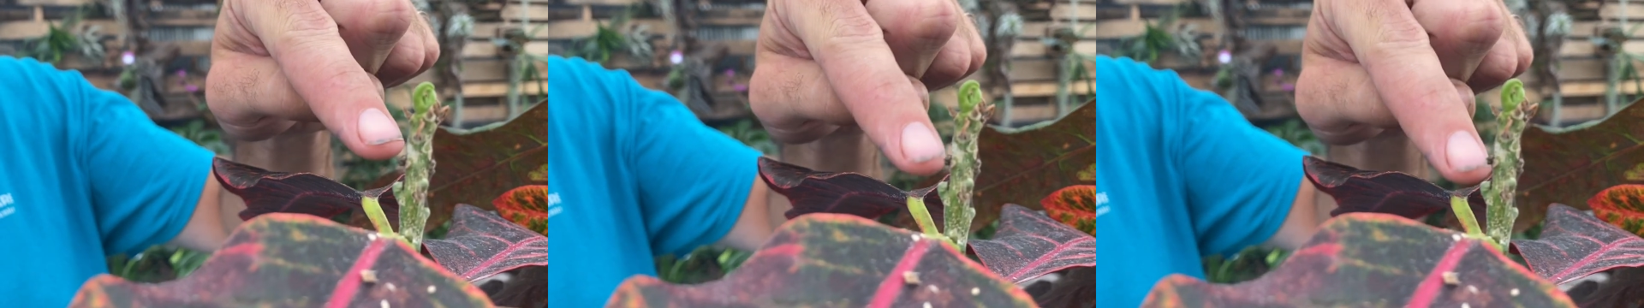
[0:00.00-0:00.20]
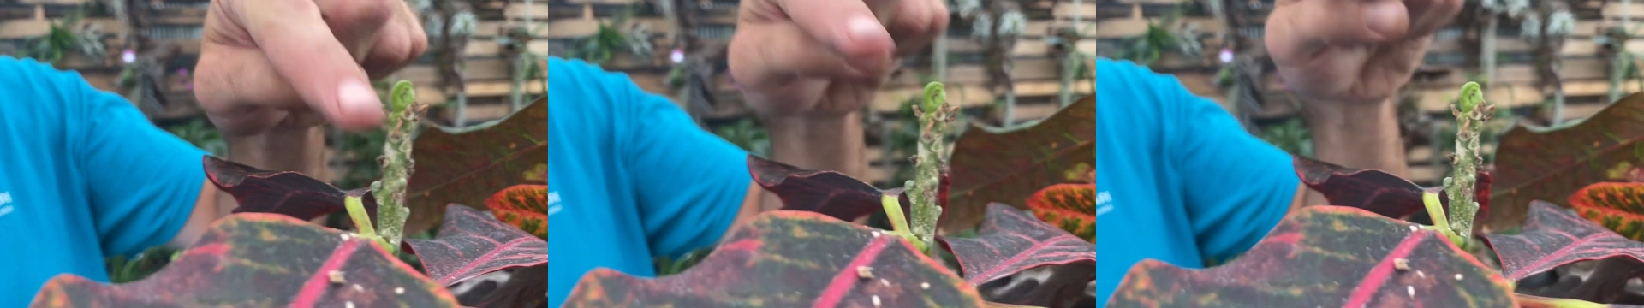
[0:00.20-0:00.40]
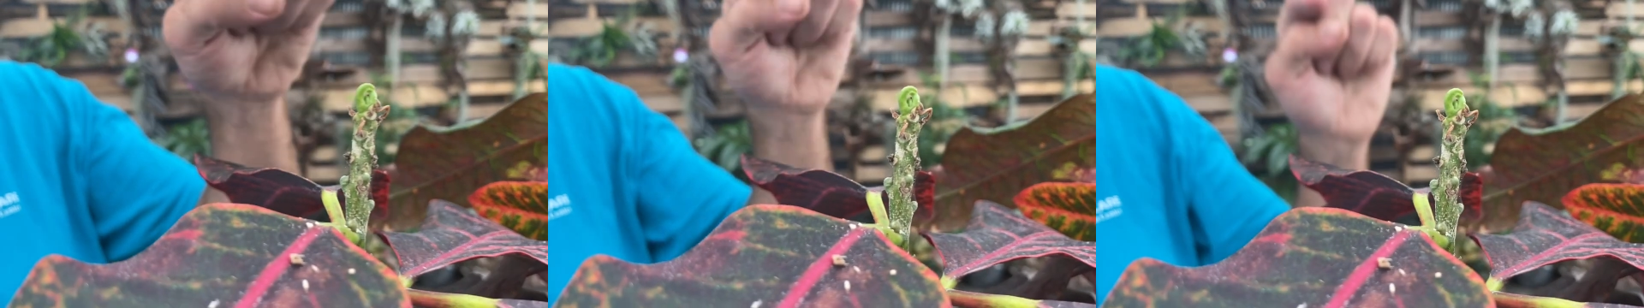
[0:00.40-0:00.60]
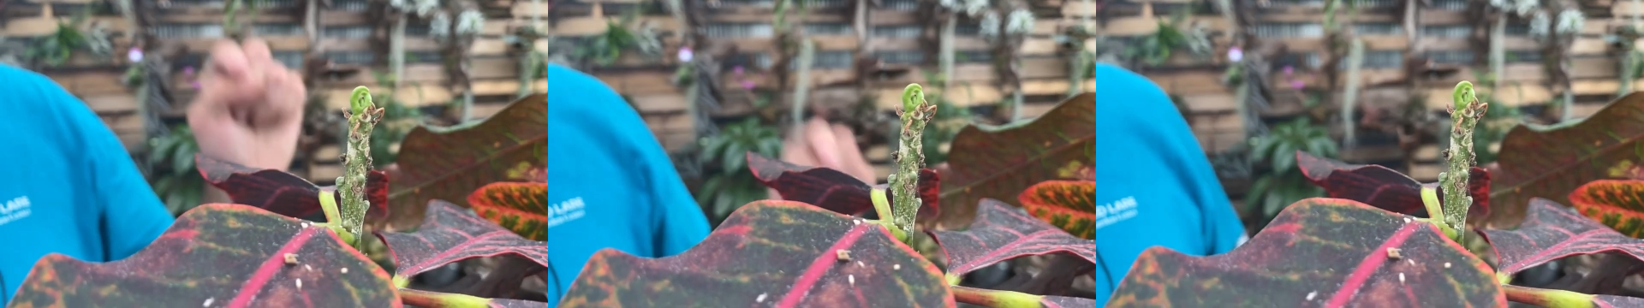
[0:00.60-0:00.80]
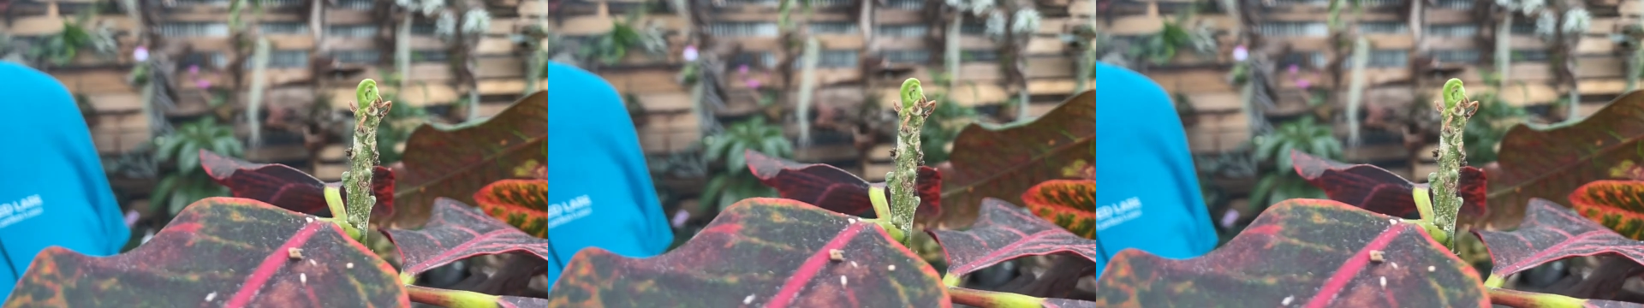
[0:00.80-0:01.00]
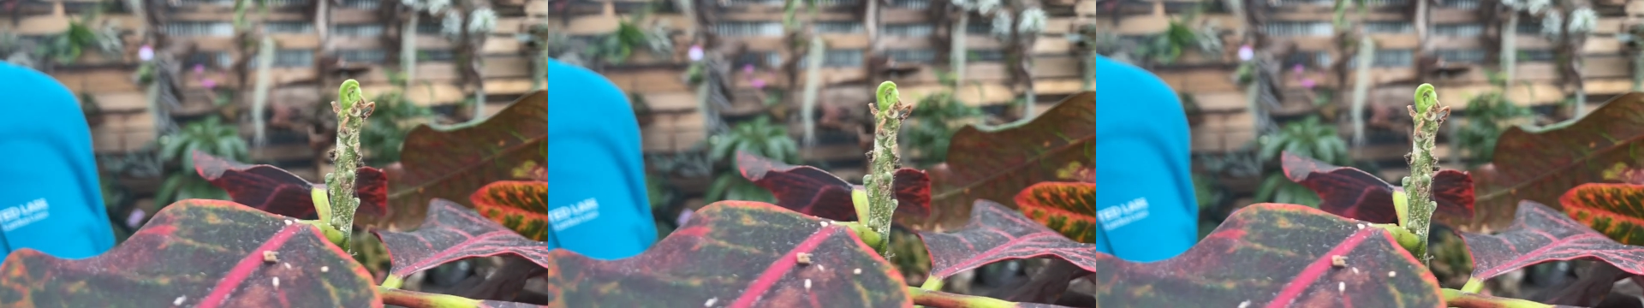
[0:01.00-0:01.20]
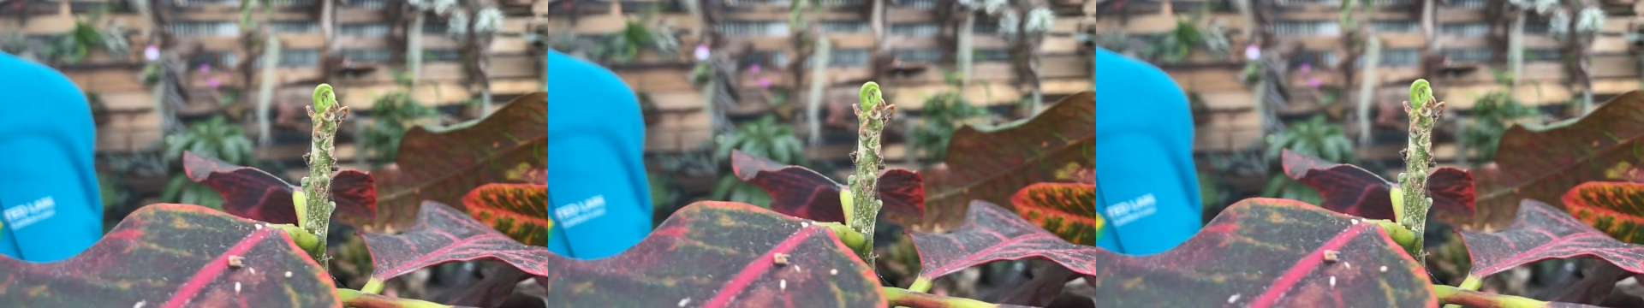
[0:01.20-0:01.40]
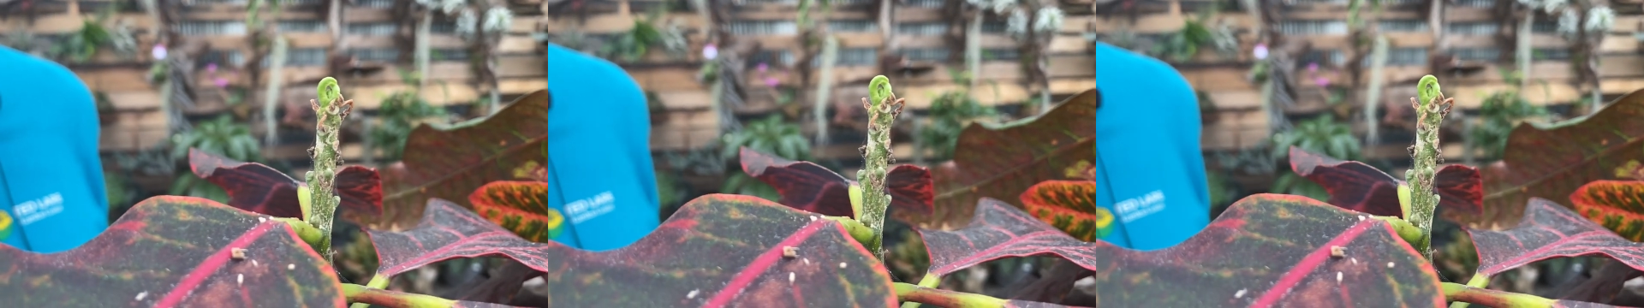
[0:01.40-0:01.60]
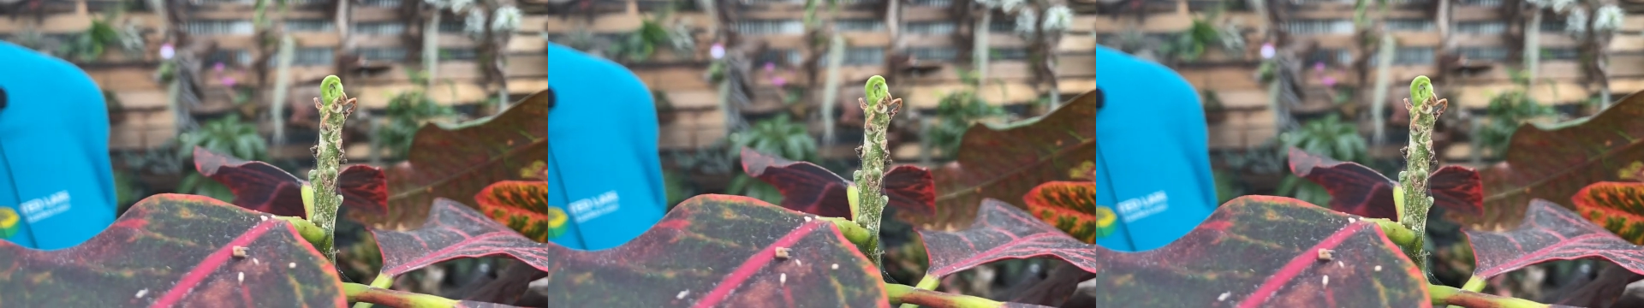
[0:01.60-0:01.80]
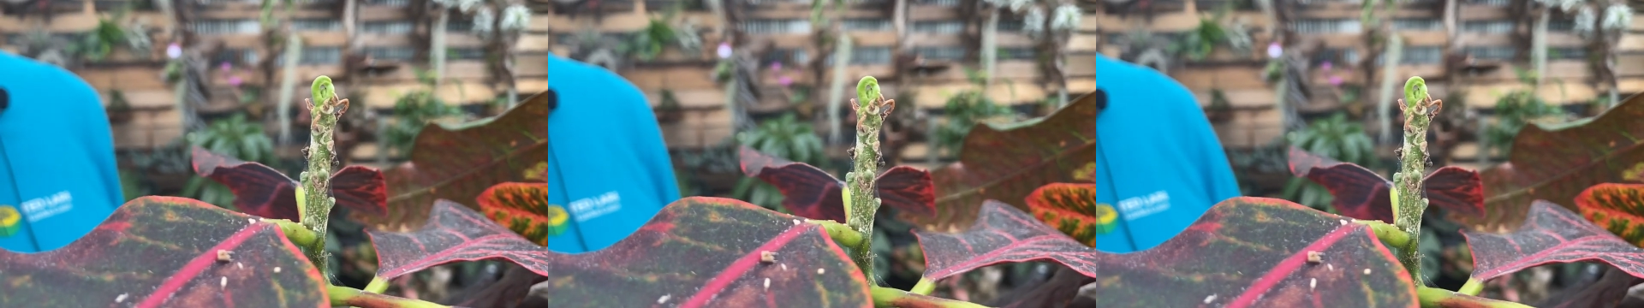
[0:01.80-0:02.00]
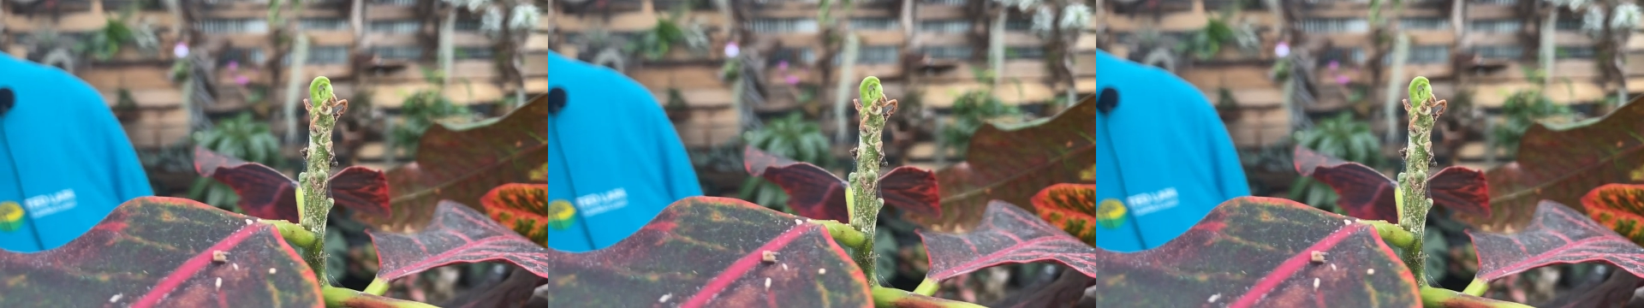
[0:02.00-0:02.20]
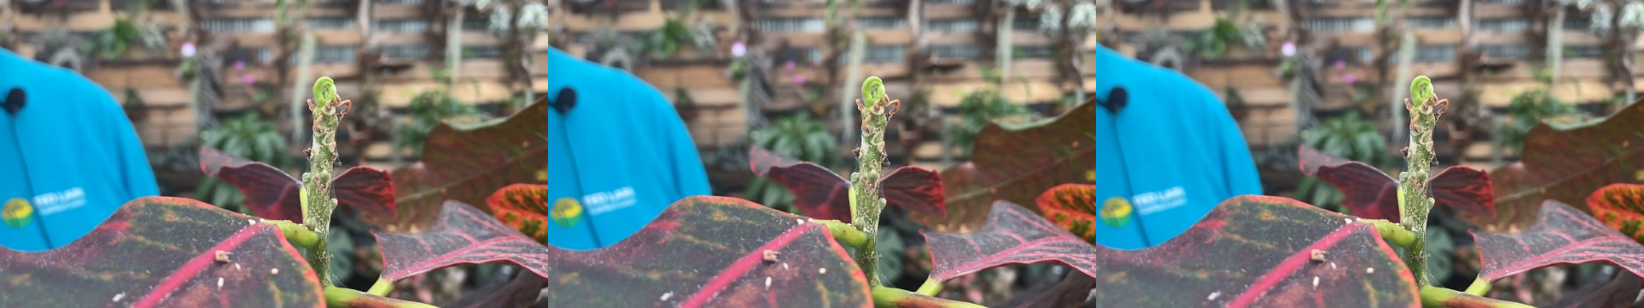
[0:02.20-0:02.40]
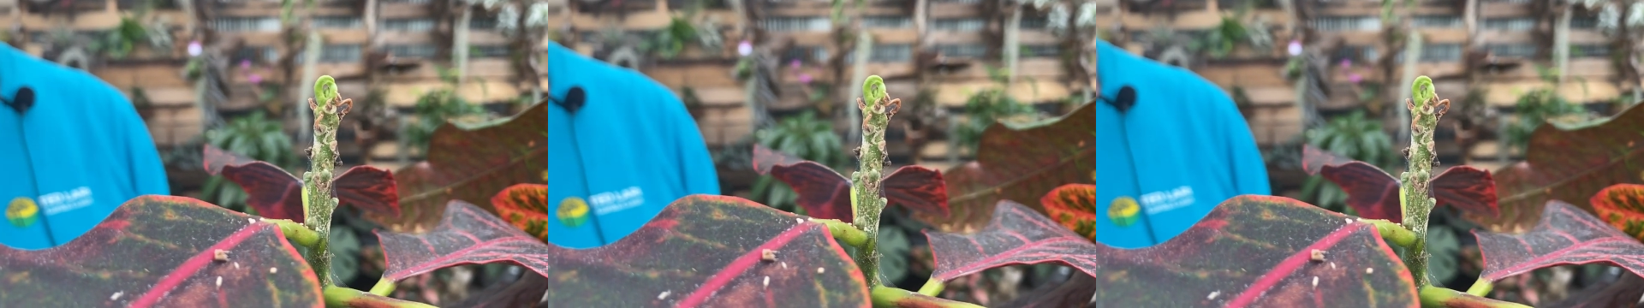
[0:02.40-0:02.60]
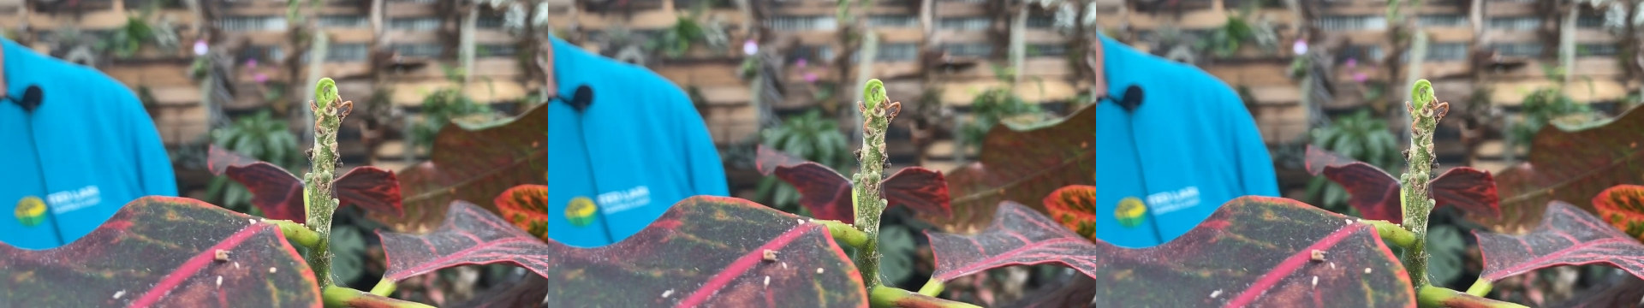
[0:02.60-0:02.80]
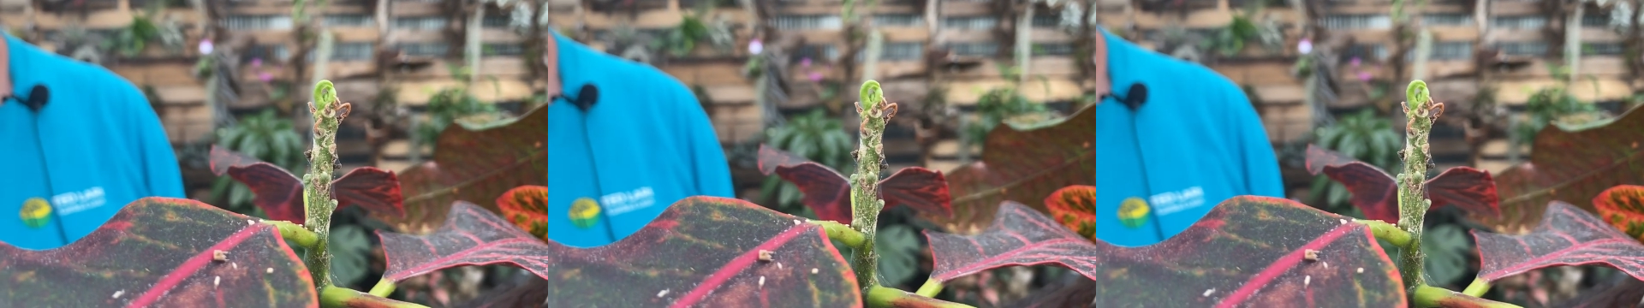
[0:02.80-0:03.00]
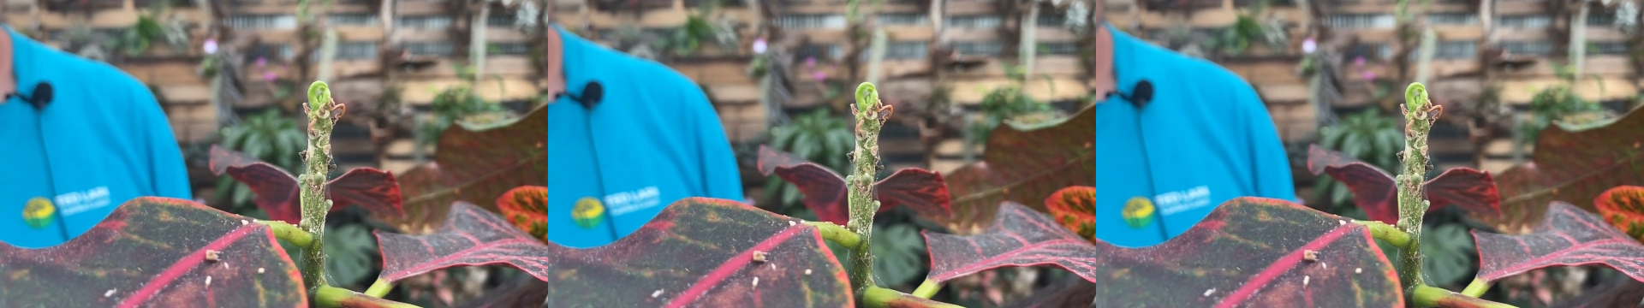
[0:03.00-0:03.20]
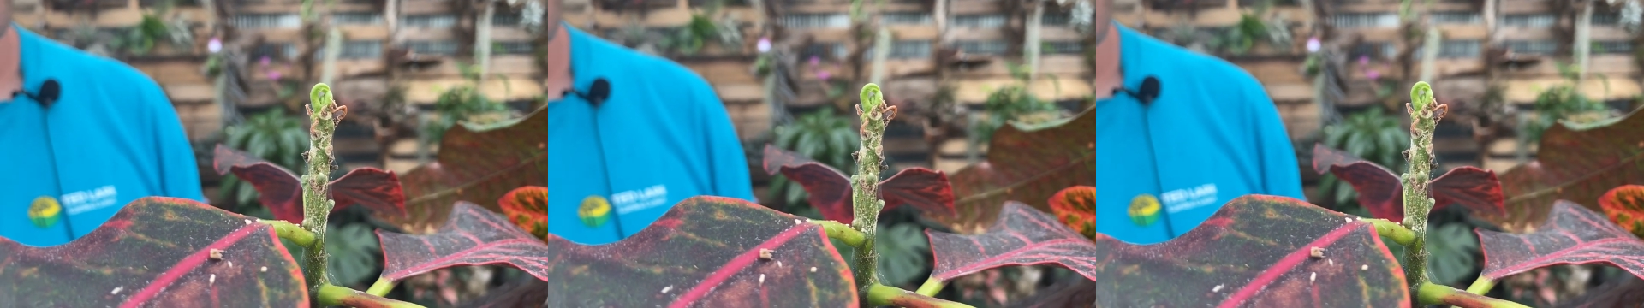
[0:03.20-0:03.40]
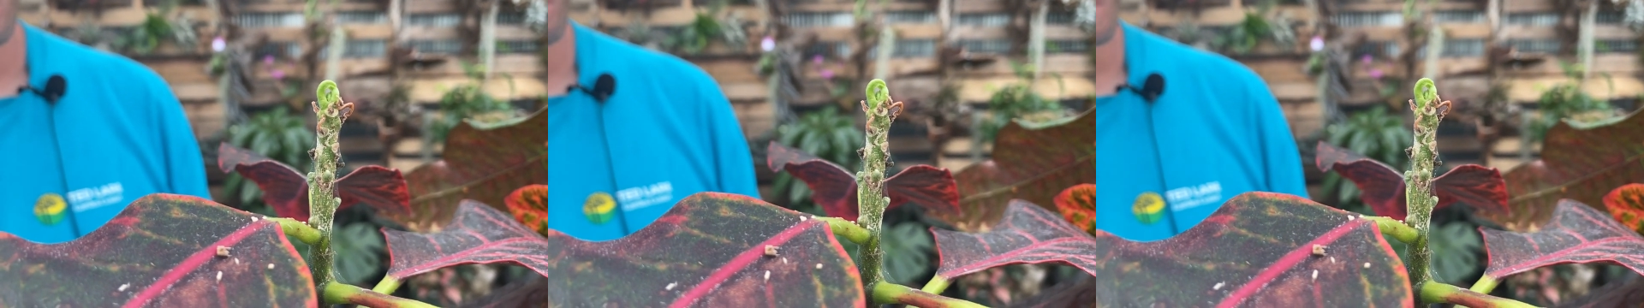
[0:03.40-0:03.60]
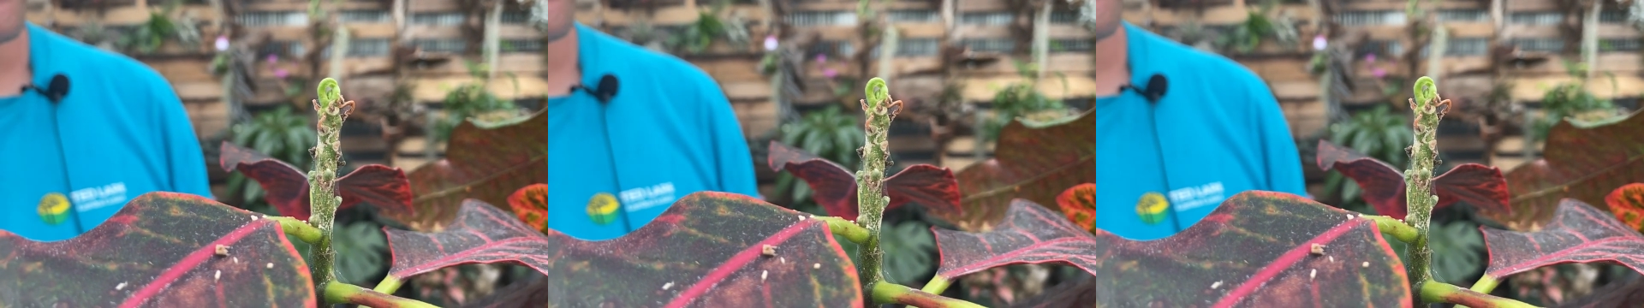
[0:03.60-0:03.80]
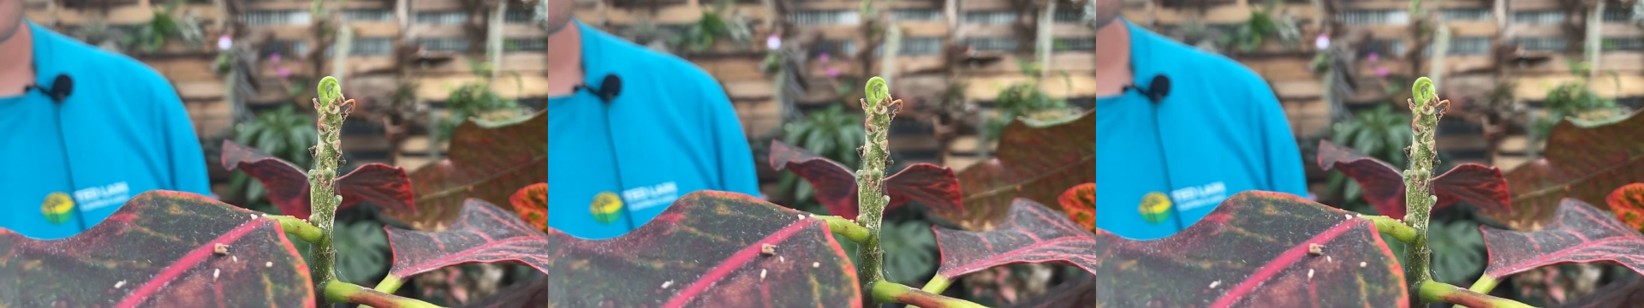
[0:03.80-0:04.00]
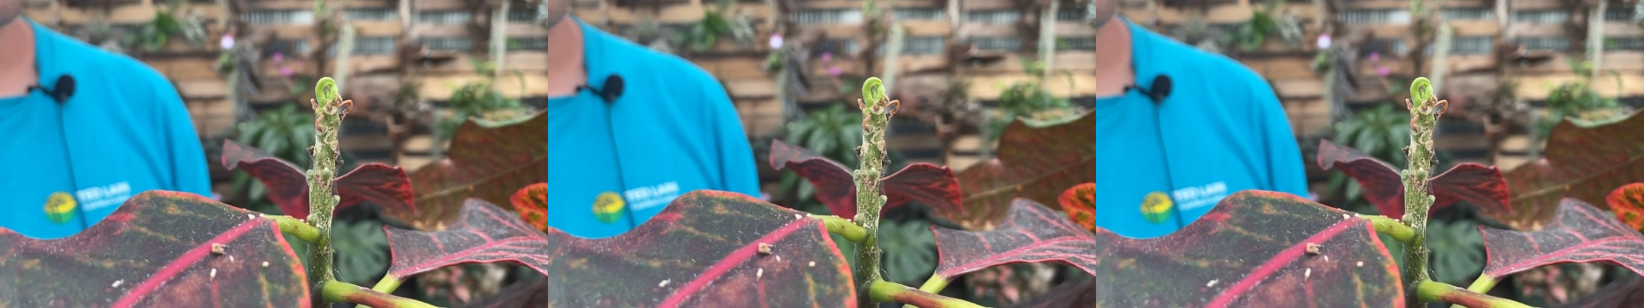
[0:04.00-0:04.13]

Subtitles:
(no speaker visible)